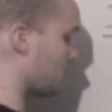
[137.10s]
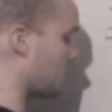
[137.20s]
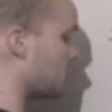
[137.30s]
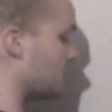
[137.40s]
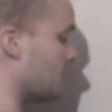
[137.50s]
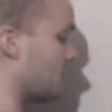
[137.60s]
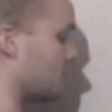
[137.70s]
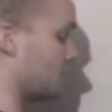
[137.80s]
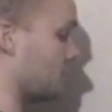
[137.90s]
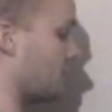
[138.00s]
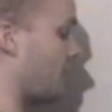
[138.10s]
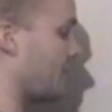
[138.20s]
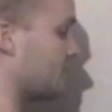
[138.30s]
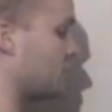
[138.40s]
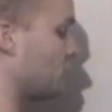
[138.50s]
or excuse me,
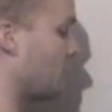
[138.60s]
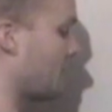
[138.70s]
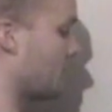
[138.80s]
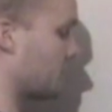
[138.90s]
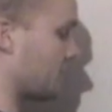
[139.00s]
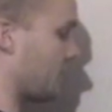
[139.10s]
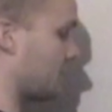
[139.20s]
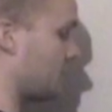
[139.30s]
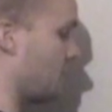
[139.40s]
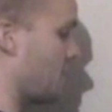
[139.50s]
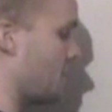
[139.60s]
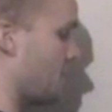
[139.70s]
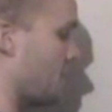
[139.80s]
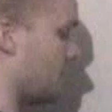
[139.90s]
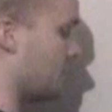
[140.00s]
divide two by both sides.
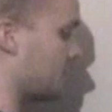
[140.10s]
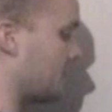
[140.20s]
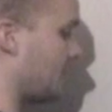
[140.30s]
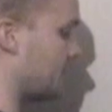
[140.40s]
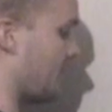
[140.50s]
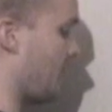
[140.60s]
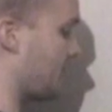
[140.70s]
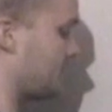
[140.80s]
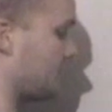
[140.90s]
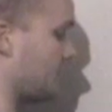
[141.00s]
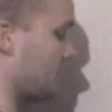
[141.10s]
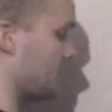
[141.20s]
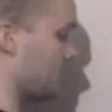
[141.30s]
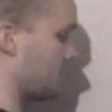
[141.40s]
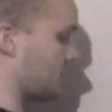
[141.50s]
In this case, x
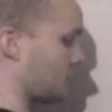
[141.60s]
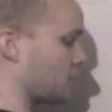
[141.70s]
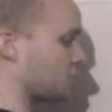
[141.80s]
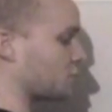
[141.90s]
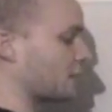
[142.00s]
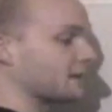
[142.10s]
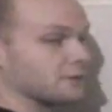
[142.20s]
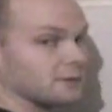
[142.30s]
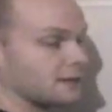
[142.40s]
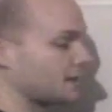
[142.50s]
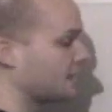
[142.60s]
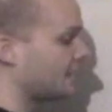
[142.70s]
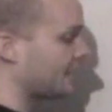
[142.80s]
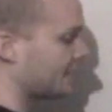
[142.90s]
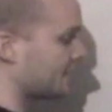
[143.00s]
is greater than
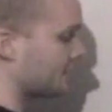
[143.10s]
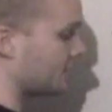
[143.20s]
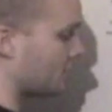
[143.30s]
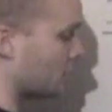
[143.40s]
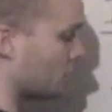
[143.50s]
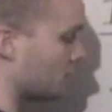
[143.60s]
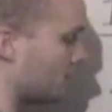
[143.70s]
negative two.